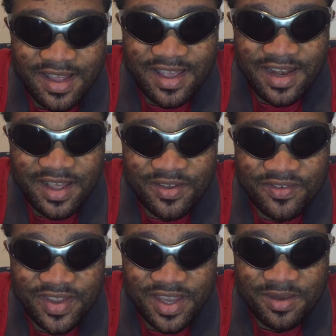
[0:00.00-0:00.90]
oh, I
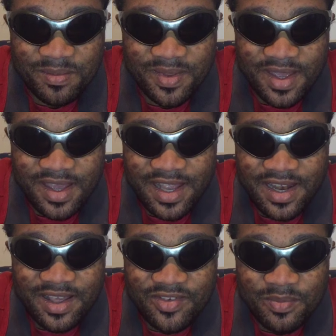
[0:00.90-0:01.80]
love him. I
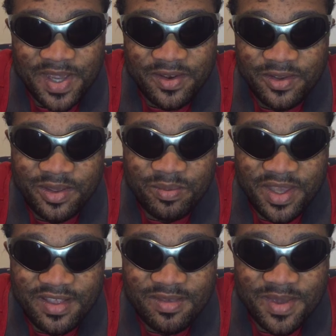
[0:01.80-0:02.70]
love him. I know he
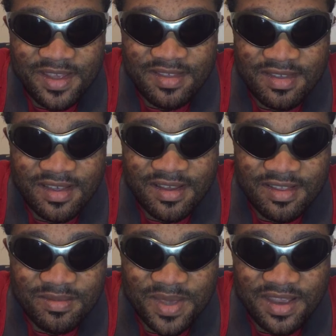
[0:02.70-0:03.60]
beats me,
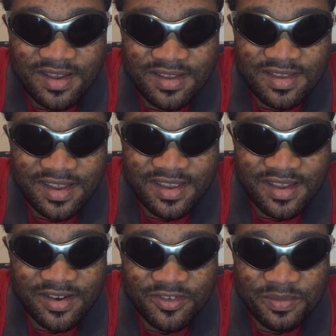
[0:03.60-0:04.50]
insults me. He don't take
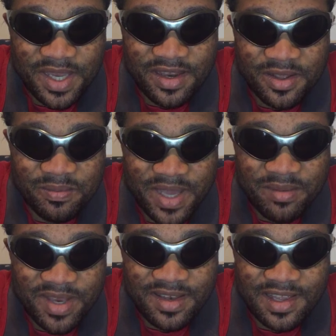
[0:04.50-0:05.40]
care of me. He don't
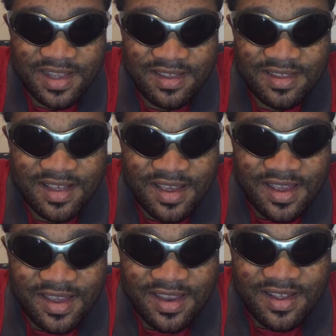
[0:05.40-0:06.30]
buy me things.
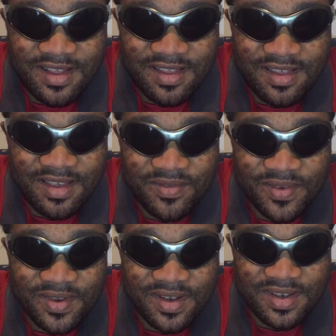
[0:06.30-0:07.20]
He don't
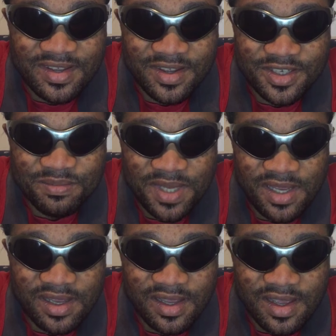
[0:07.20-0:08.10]
even touch
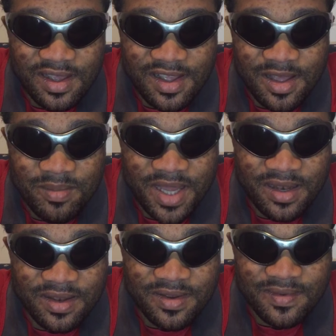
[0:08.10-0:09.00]
me. Come
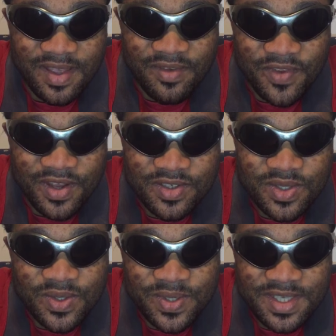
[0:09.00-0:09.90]
on. If he
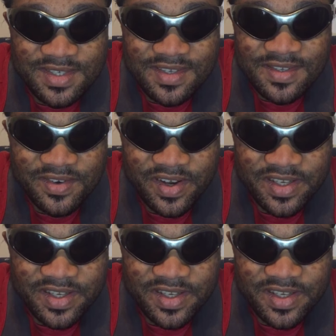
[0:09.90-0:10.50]
doesn't do these things in